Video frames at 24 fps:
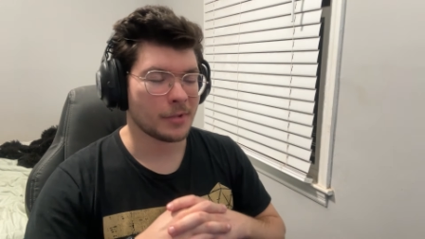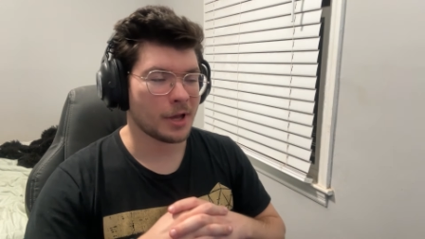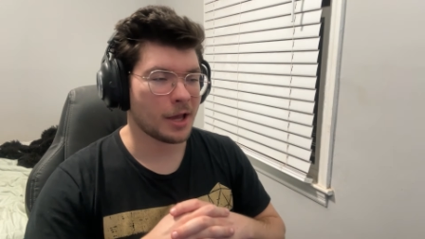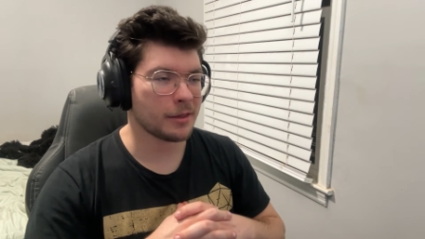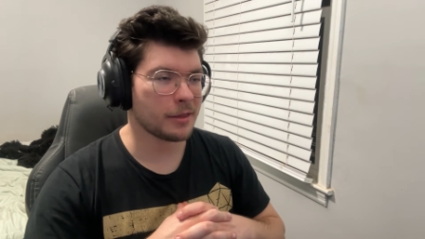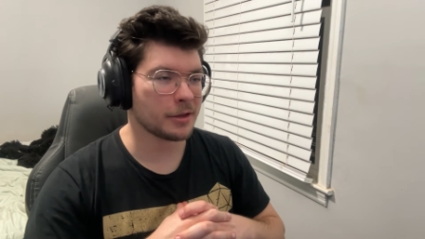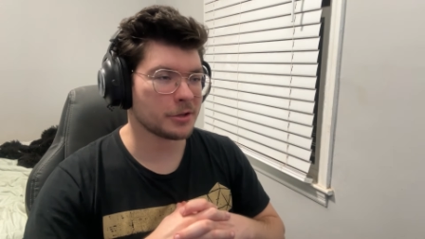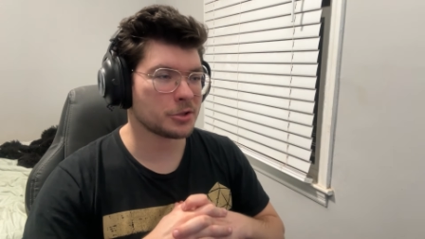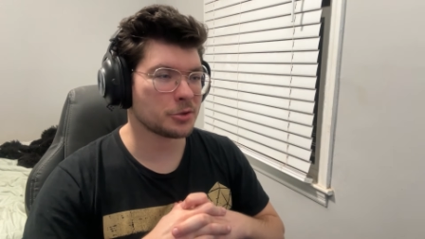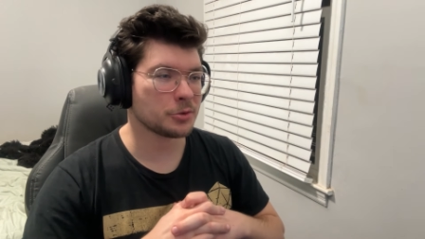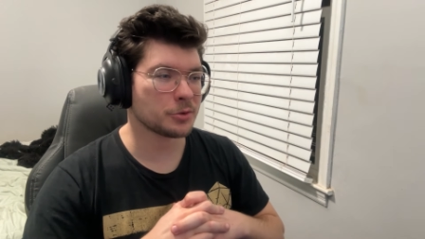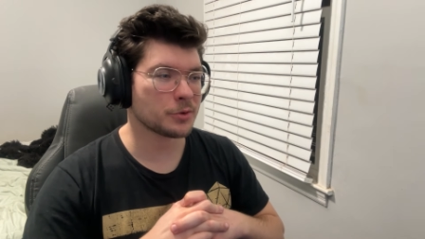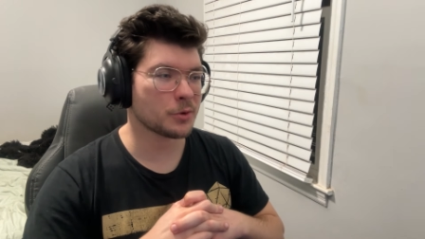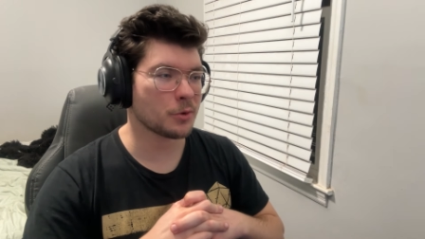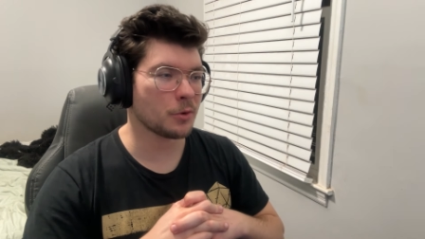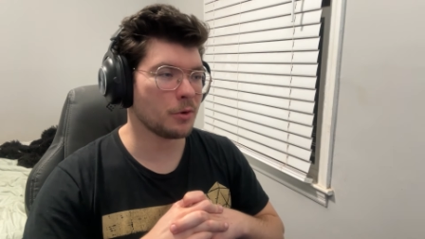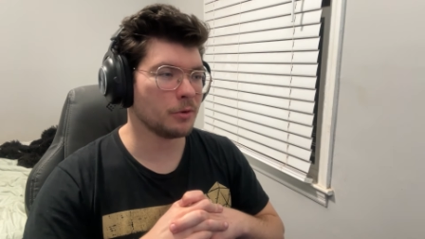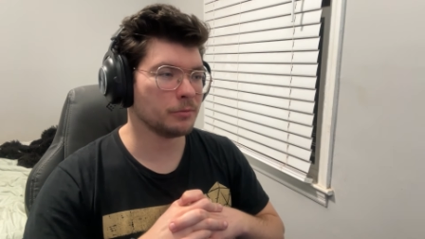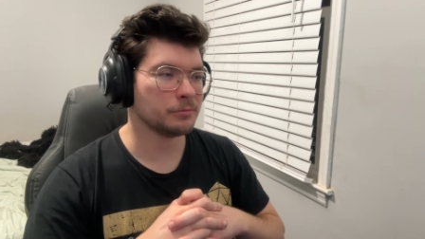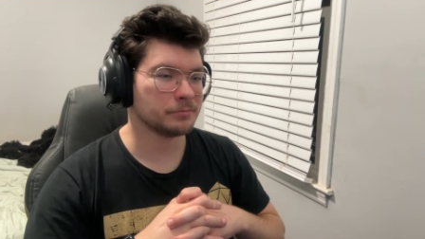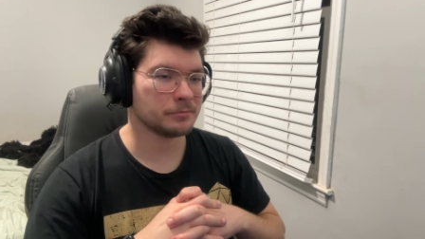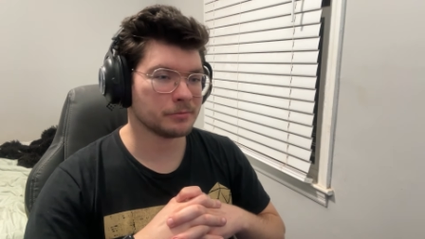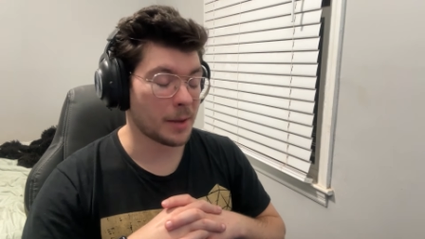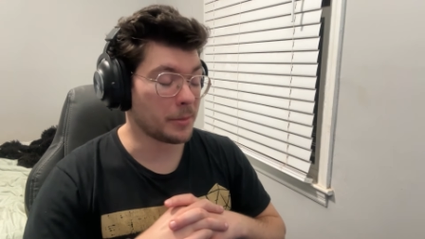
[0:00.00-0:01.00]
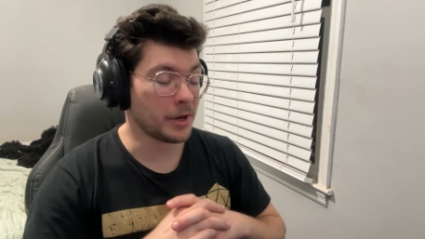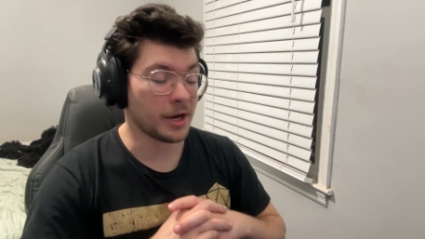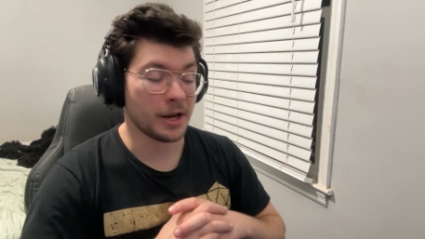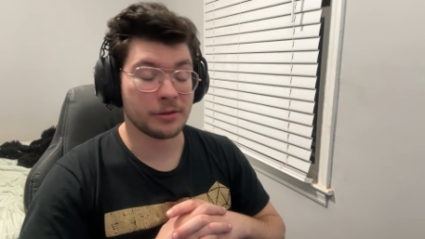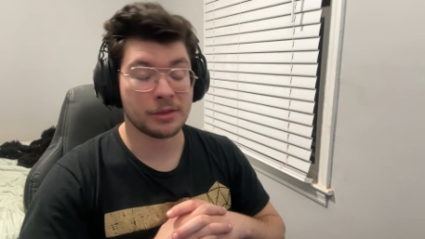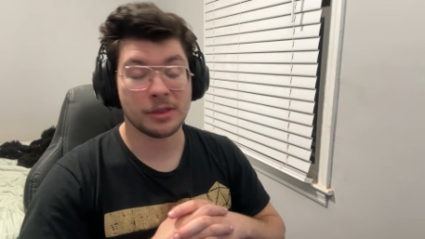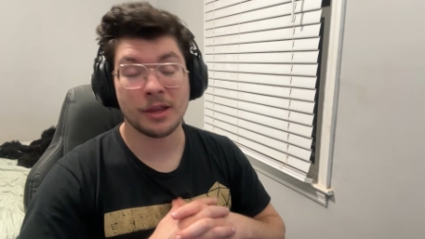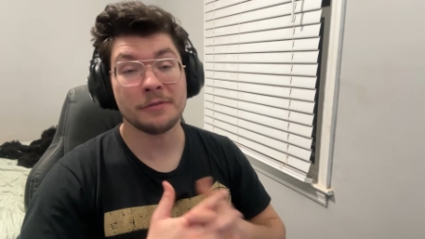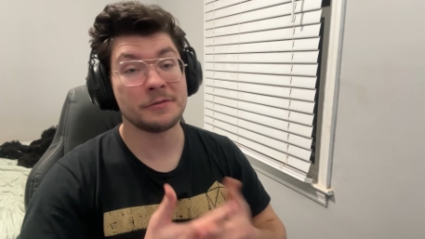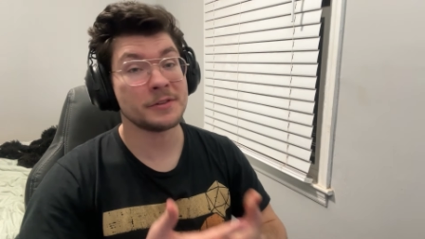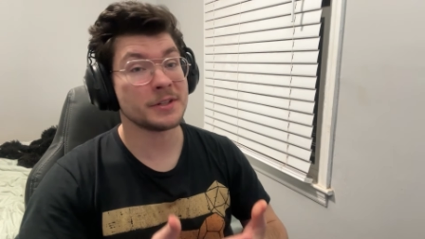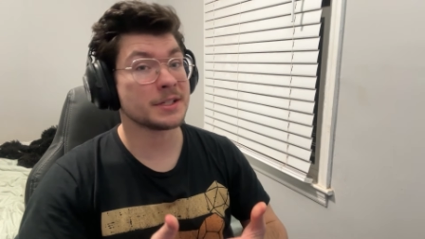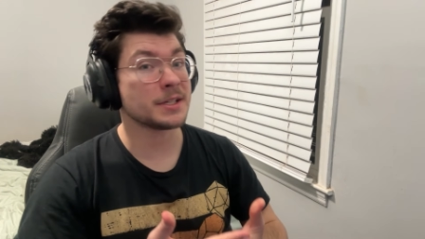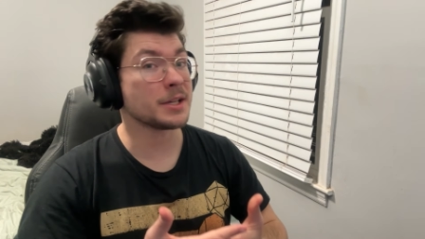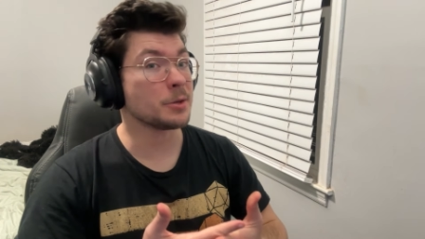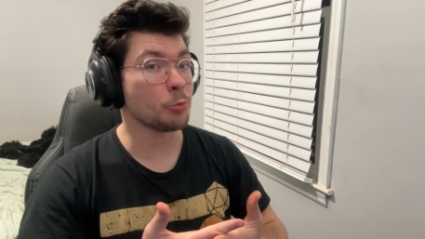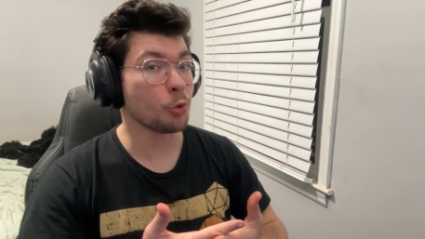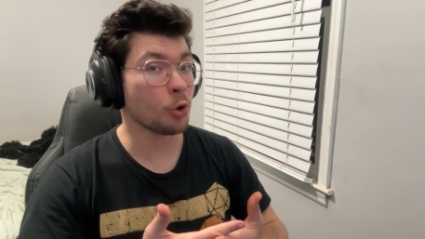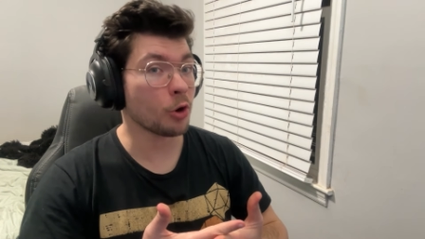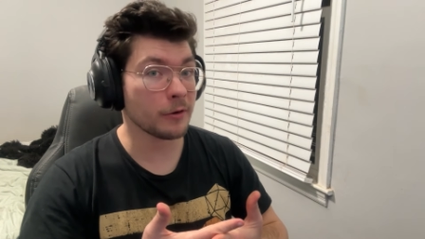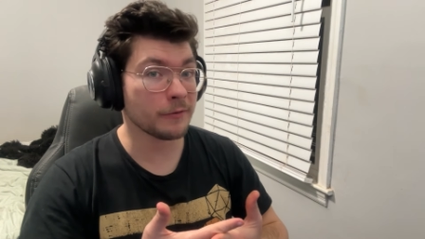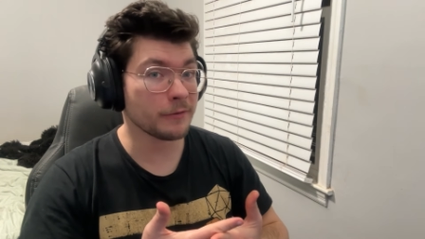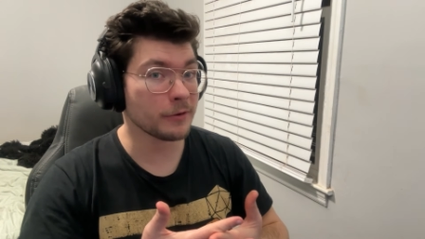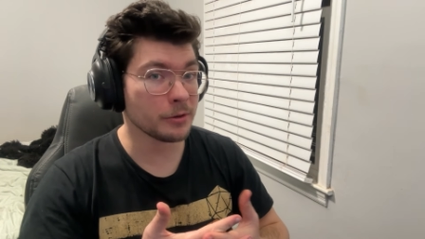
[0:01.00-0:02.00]
I thought she was cool. I mean, I'd love to see
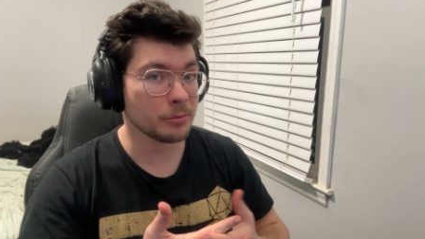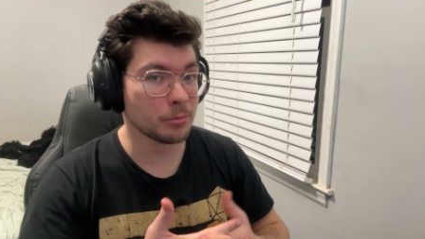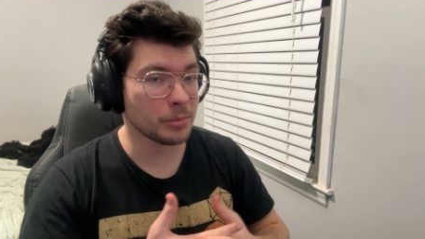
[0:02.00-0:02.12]
more of her,